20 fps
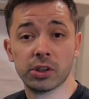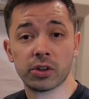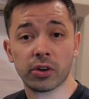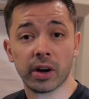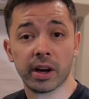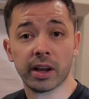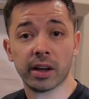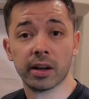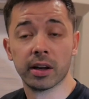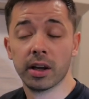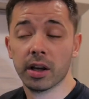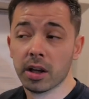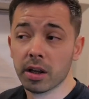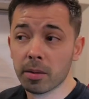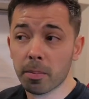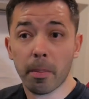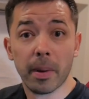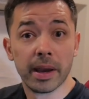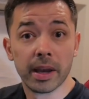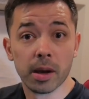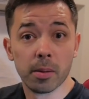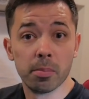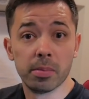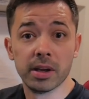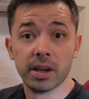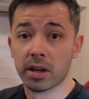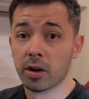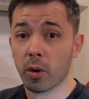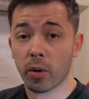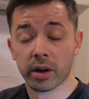train, may it
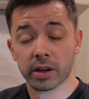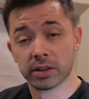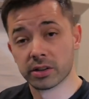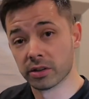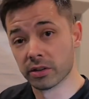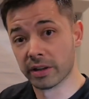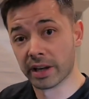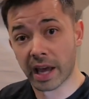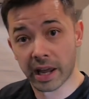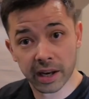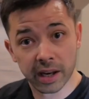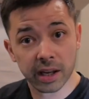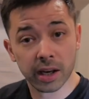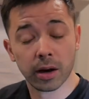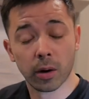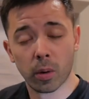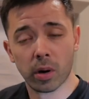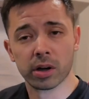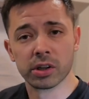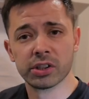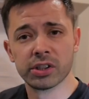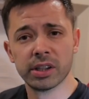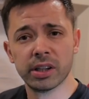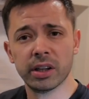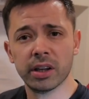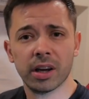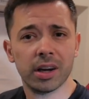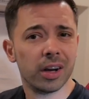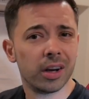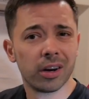be going to Nanning,
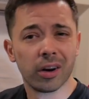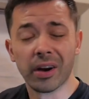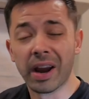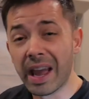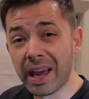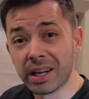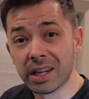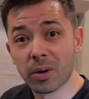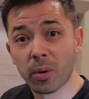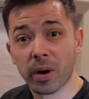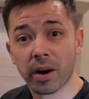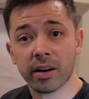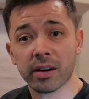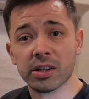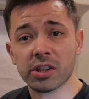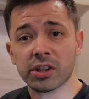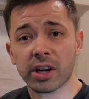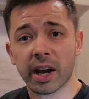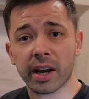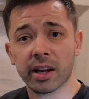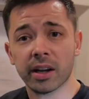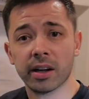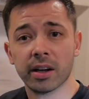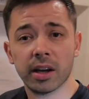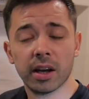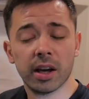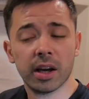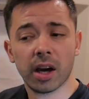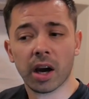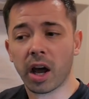Guangxi, or anywhere in China.
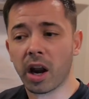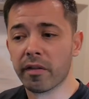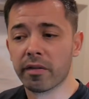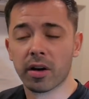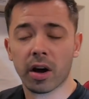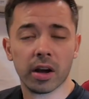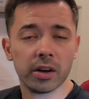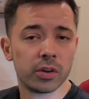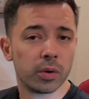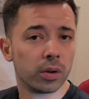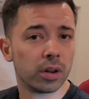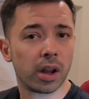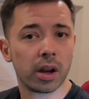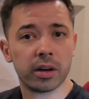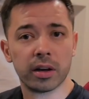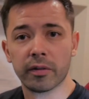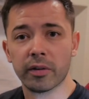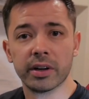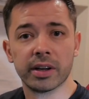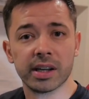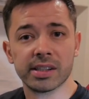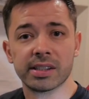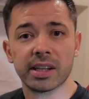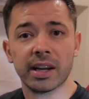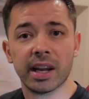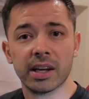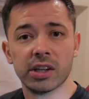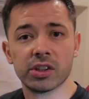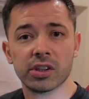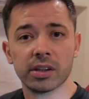I've gone to a lot of different
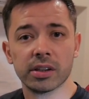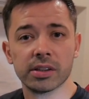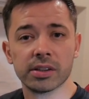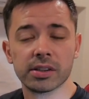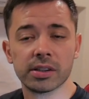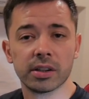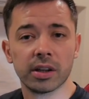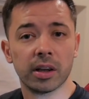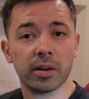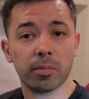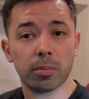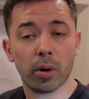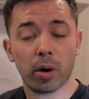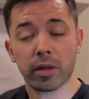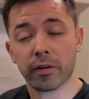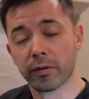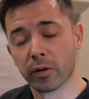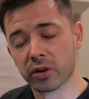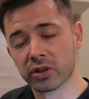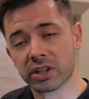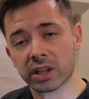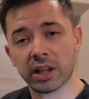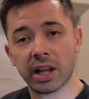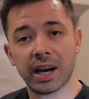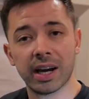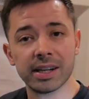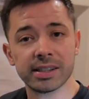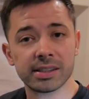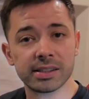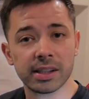destinations in both first
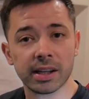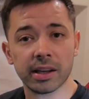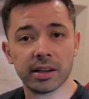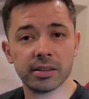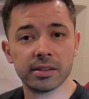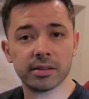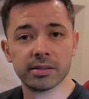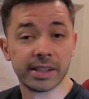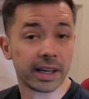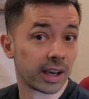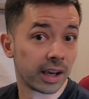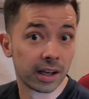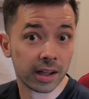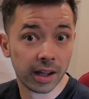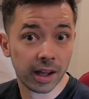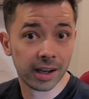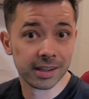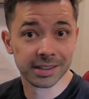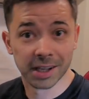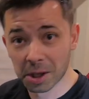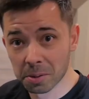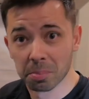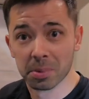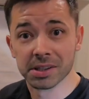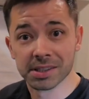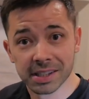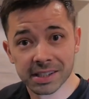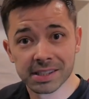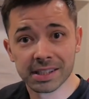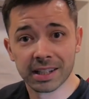class, second class, and
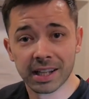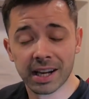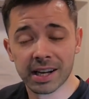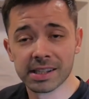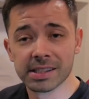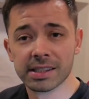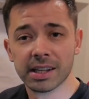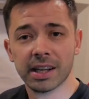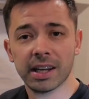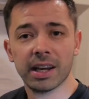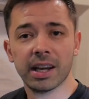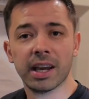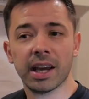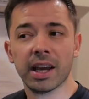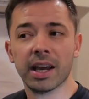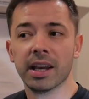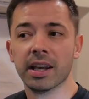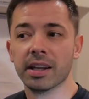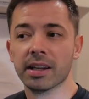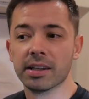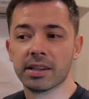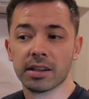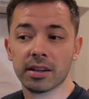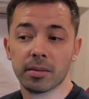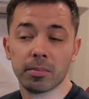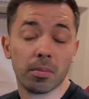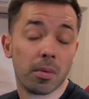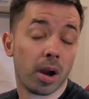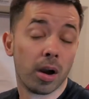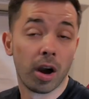business class, and
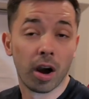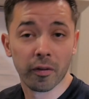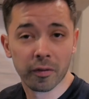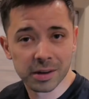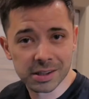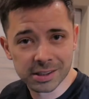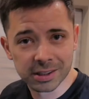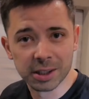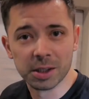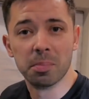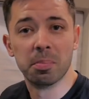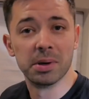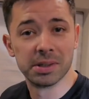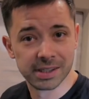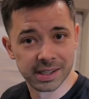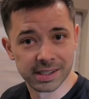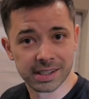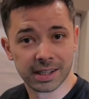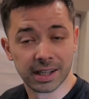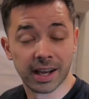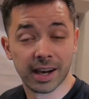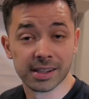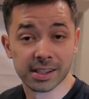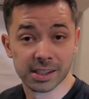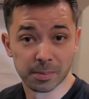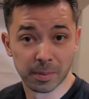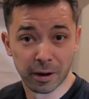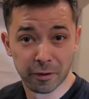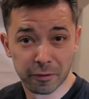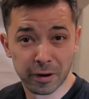Obviously, business class
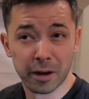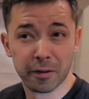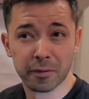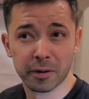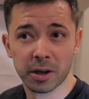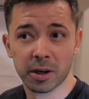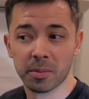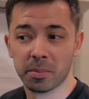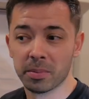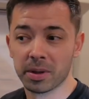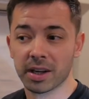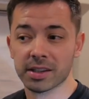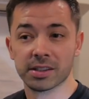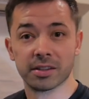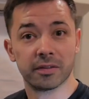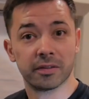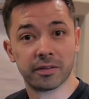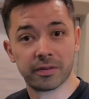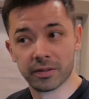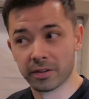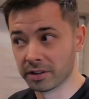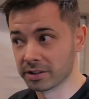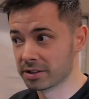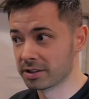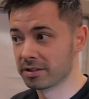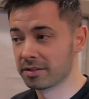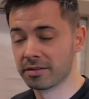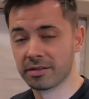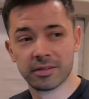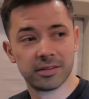is my favorite because of
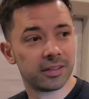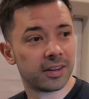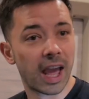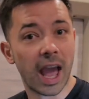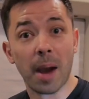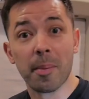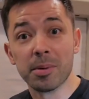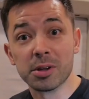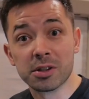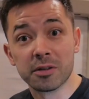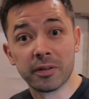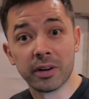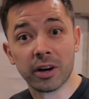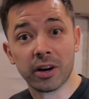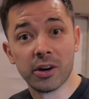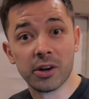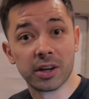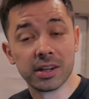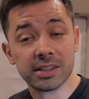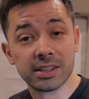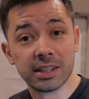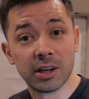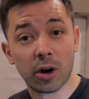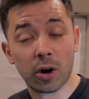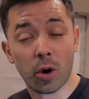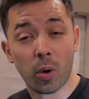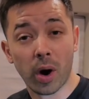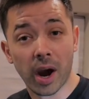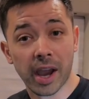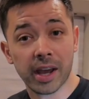this atmosphere. You can see how
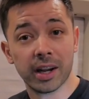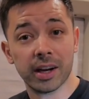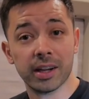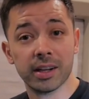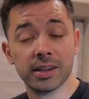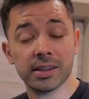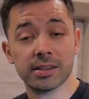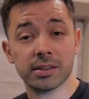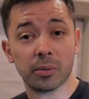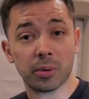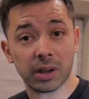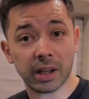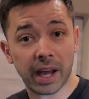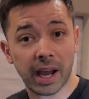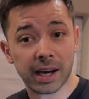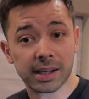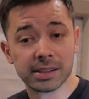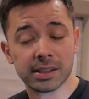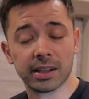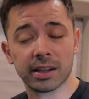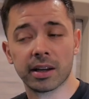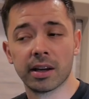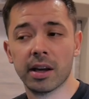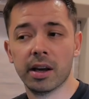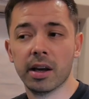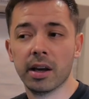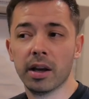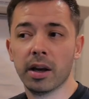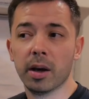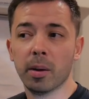quiet it is and relaxing.
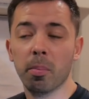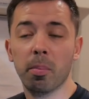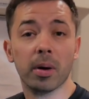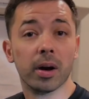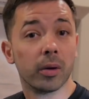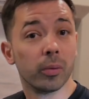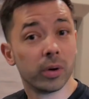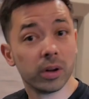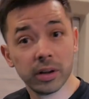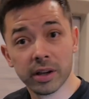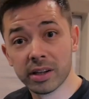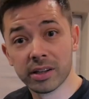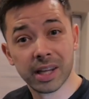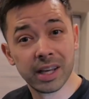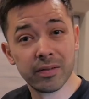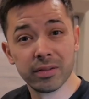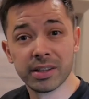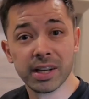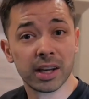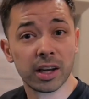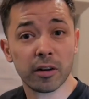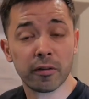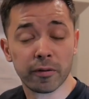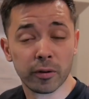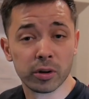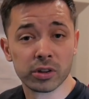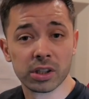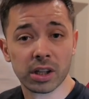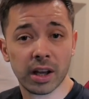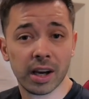But really, even taking
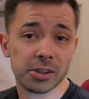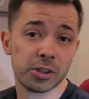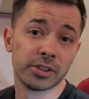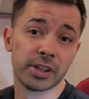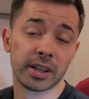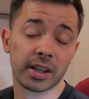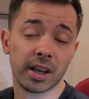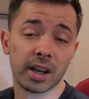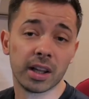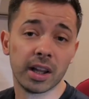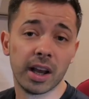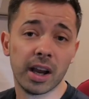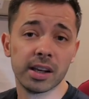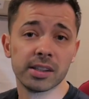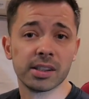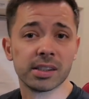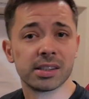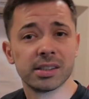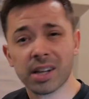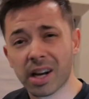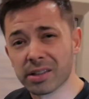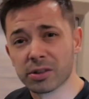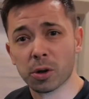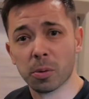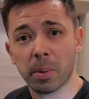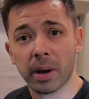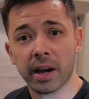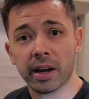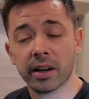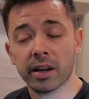first class or second class, it's not so
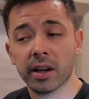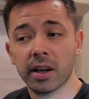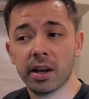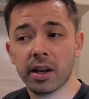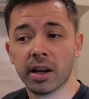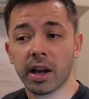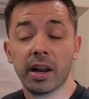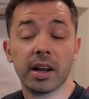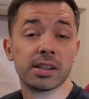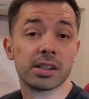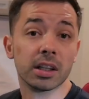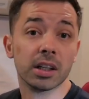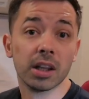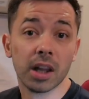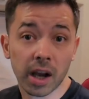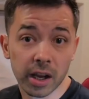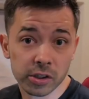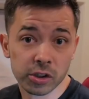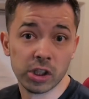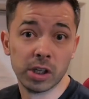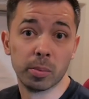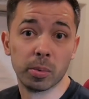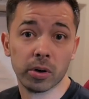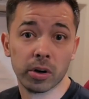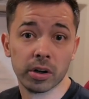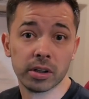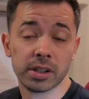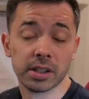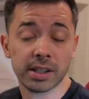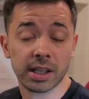bad. And it's a lot
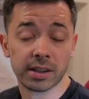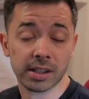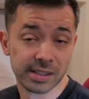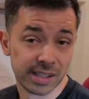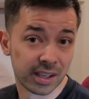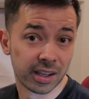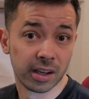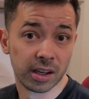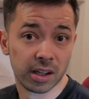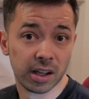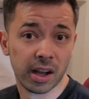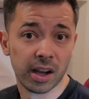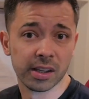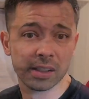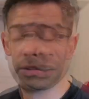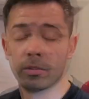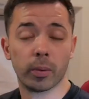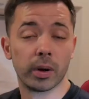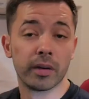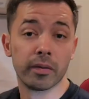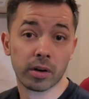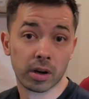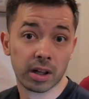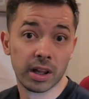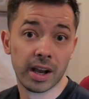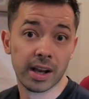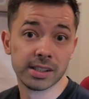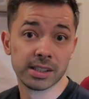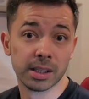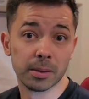cheaper to take the second class, whatever
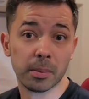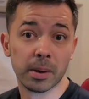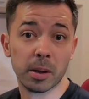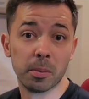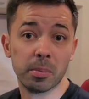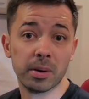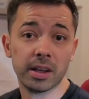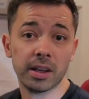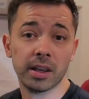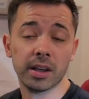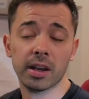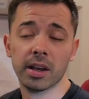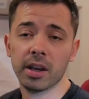class it may be.